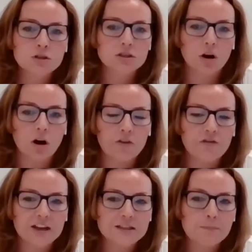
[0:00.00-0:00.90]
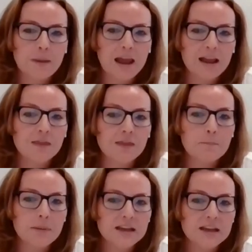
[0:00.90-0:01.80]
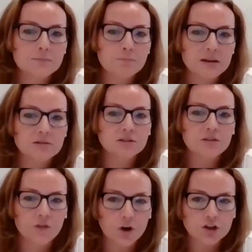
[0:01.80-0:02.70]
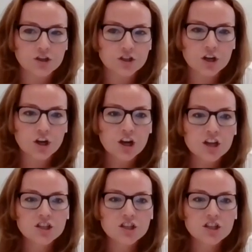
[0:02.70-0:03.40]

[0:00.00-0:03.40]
Most often it's paying the biggest bills first.